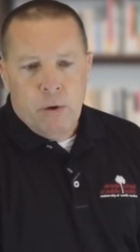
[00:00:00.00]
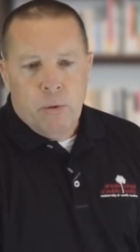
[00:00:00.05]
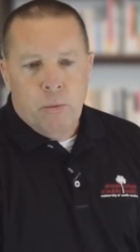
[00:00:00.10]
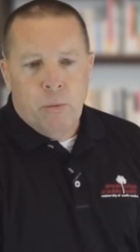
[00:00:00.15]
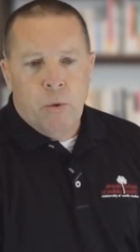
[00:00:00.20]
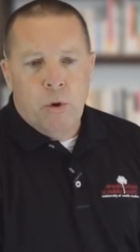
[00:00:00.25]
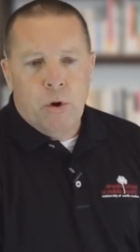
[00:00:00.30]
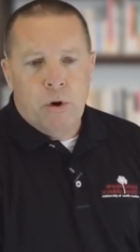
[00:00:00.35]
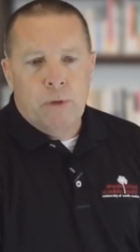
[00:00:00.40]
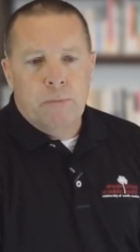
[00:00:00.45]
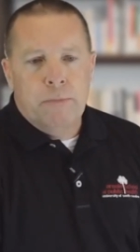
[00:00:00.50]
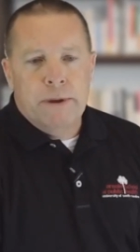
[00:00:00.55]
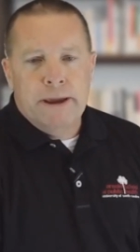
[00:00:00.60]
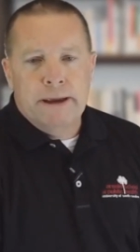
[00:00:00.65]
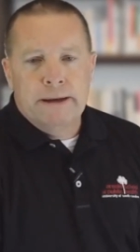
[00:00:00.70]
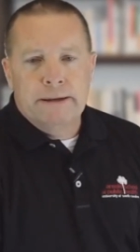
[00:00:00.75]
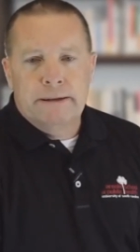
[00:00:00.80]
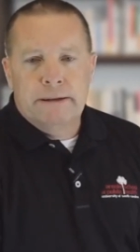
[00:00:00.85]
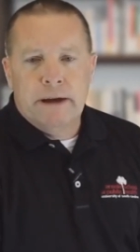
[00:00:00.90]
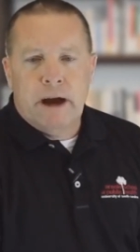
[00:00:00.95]
were
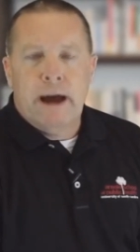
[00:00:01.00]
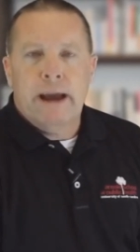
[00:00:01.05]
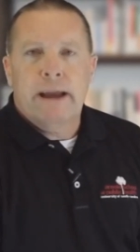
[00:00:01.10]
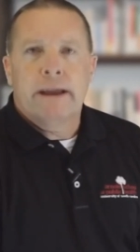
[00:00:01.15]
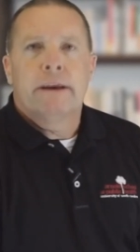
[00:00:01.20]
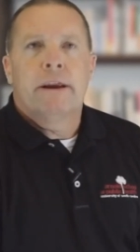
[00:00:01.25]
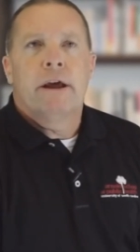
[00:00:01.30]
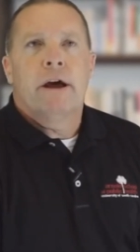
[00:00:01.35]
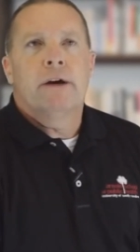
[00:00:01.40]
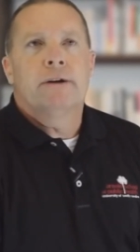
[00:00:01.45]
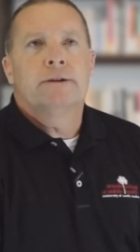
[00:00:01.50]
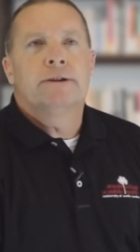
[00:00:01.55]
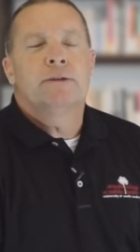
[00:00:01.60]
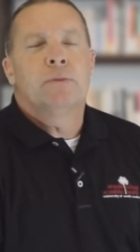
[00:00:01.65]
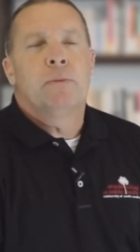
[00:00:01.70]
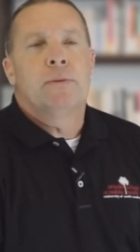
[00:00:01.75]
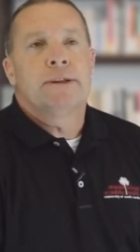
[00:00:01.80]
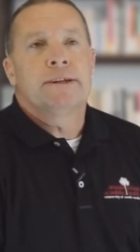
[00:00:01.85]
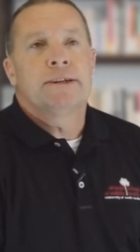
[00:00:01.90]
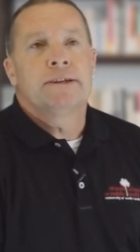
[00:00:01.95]
being
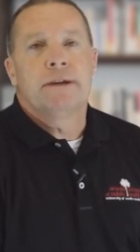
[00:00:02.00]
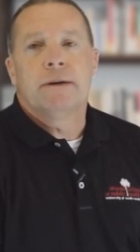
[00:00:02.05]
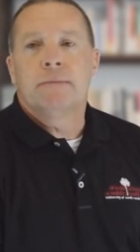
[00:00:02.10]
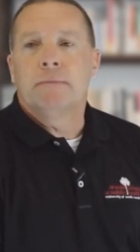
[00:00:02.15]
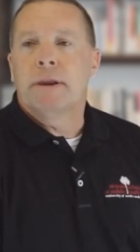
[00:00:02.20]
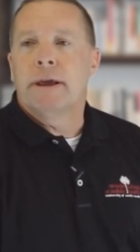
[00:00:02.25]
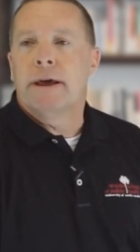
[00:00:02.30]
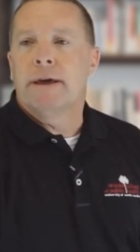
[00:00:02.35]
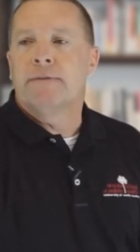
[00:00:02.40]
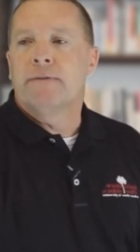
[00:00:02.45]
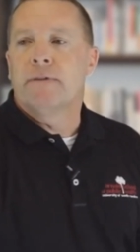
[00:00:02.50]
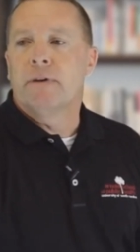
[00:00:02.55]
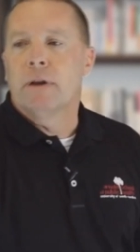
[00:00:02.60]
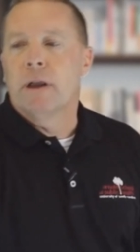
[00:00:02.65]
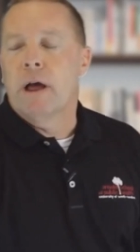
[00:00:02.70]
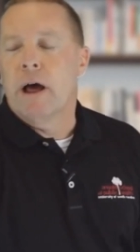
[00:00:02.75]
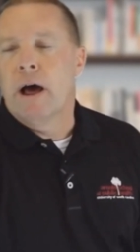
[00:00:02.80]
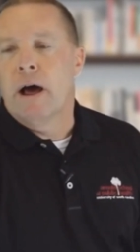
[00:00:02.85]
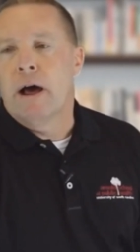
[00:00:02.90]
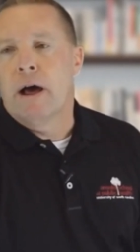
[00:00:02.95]
diagnosed with some
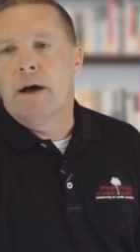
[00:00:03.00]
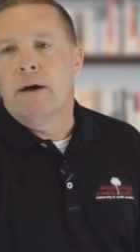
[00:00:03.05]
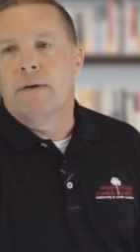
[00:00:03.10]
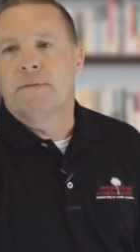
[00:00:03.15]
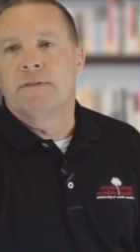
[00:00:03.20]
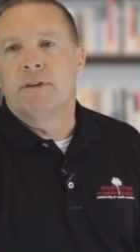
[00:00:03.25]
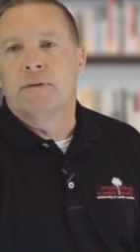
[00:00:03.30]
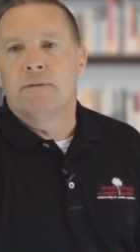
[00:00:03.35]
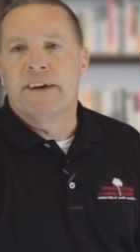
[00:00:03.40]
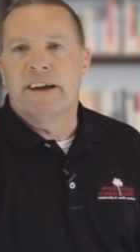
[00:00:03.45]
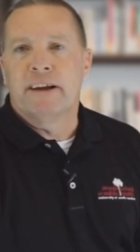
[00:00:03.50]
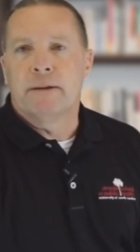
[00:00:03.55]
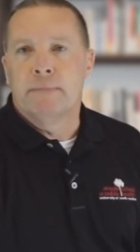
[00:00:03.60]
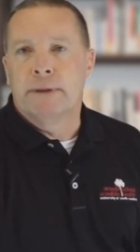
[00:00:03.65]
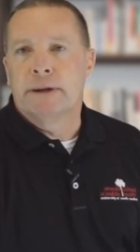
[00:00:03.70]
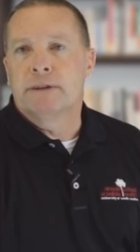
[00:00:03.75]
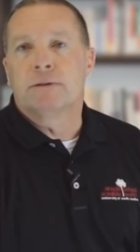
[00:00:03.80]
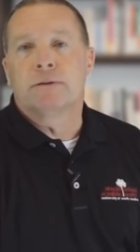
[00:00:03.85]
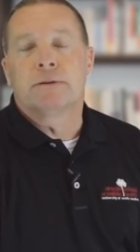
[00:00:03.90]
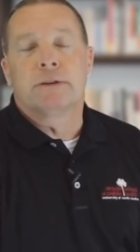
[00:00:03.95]
level of
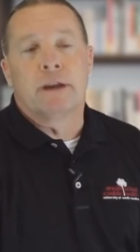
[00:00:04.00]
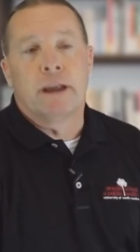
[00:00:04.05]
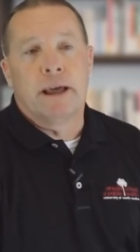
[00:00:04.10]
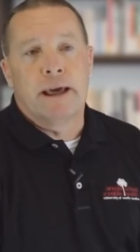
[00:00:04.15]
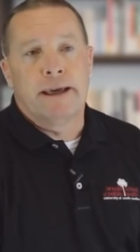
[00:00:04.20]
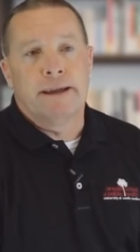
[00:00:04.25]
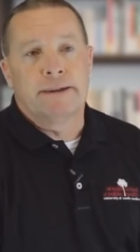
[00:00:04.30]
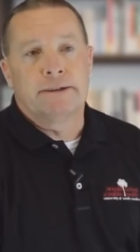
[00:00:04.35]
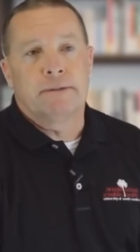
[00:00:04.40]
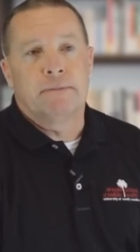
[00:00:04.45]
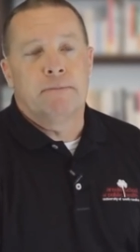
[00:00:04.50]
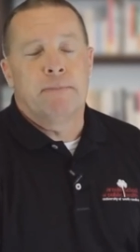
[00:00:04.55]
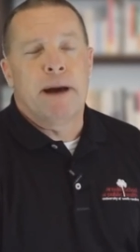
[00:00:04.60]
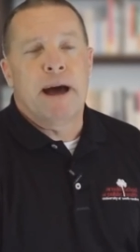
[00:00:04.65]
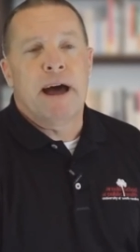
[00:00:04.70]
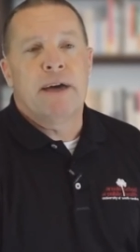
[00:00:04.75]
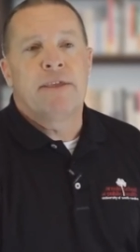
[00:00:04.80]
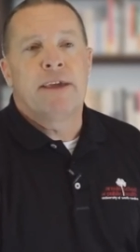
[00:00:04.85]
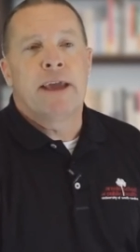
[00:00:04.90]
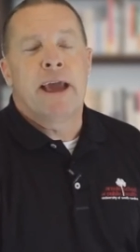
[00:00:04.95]
developmental delays
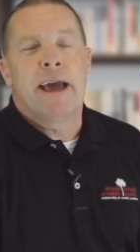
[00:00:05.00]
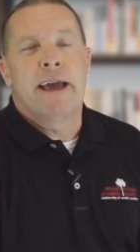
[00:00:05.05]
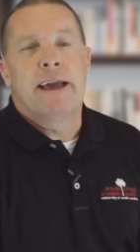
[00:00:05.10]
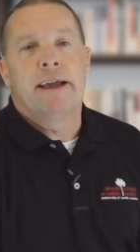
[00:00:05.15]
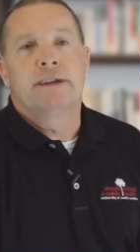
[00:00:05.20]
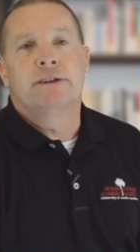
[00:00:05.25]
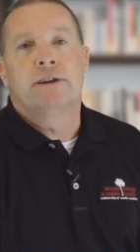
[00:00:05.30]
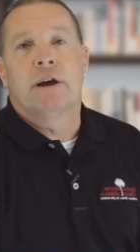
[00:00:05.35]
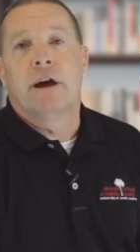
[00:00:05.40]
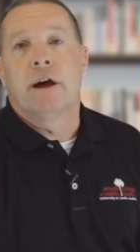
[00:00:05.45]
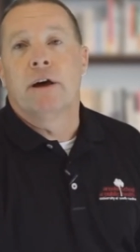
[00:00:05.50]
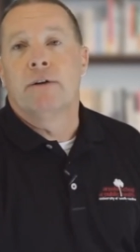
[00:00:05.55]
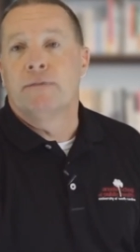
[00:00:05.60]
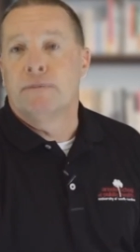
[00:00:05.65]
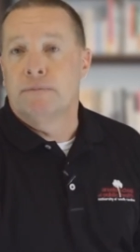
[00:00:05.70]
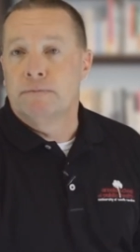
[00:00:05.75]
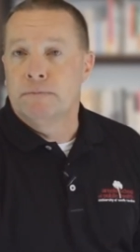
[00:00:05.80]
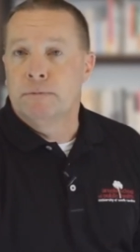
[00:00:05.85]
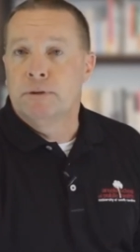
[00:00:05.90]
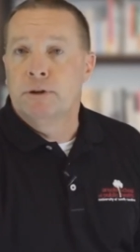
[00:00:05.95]
by the age of
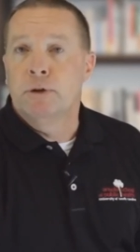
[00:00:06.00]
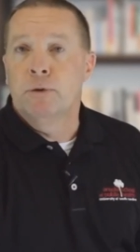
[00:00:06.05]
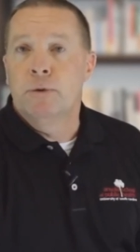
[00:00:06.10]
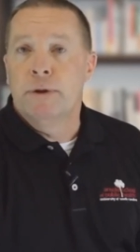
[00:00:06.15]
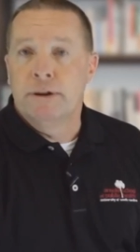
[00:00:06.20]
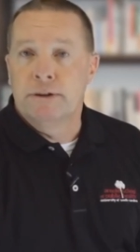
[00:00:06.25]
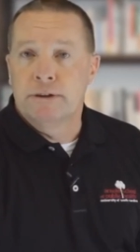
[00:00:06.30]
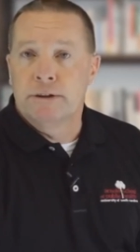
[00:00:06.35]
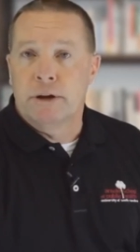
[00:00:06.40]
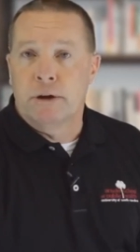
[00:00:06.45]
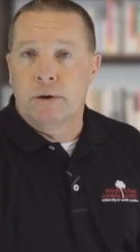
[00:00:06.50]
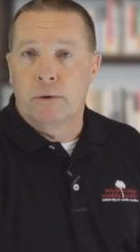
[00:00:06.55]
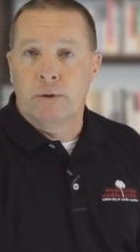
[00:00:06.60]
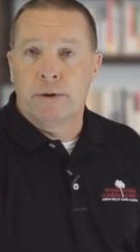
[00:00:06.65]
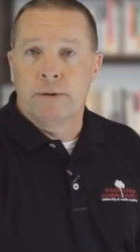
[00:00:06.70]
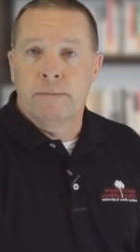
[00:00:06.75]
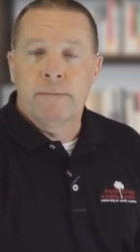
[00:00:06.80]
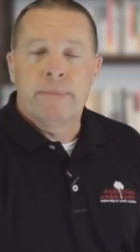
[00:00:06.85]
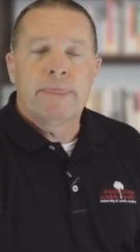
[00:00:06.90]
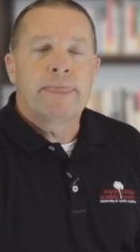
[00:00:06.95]
two years old.